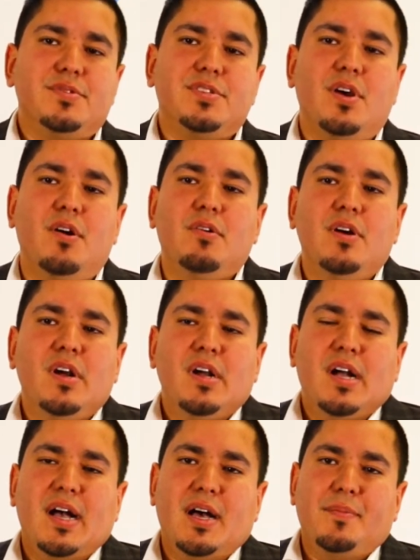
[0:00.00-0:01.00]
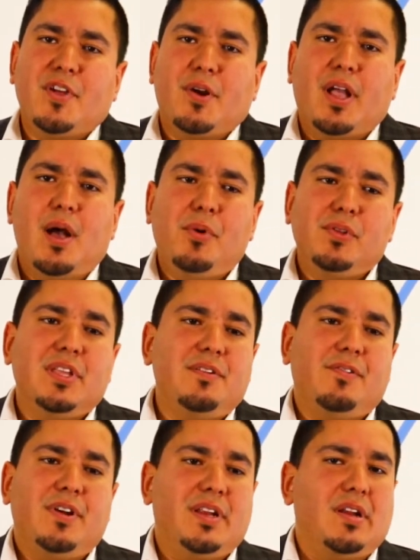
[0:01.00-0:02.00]
So there are a couple
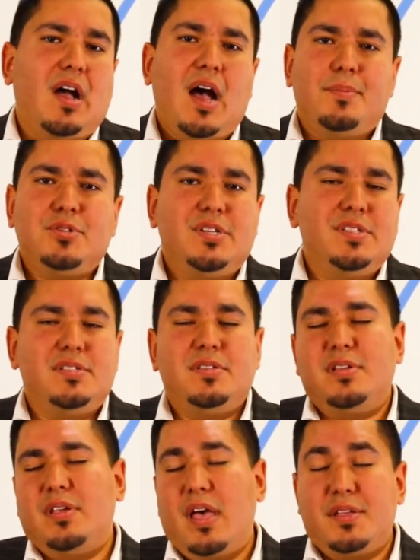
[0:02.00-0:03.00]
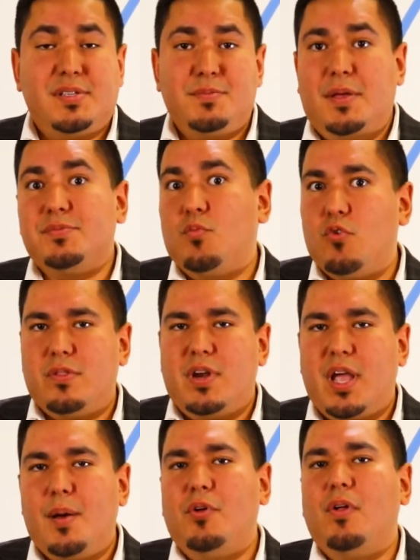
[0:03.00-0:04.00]
different options, sometimes more than
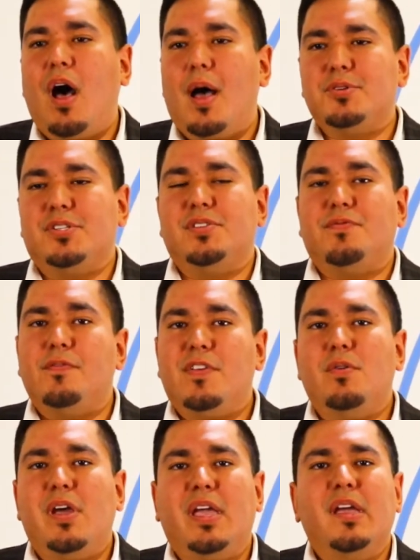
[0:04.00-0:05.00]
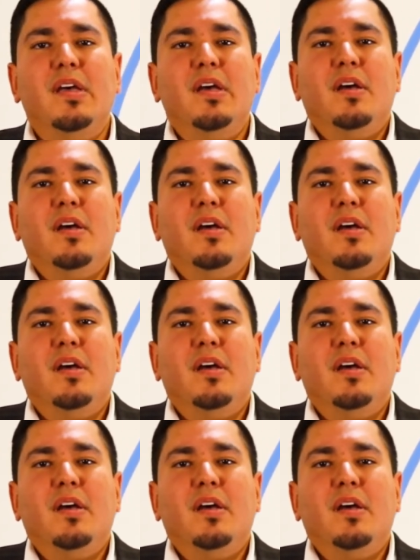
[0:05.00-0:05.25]
a couple options for viewing,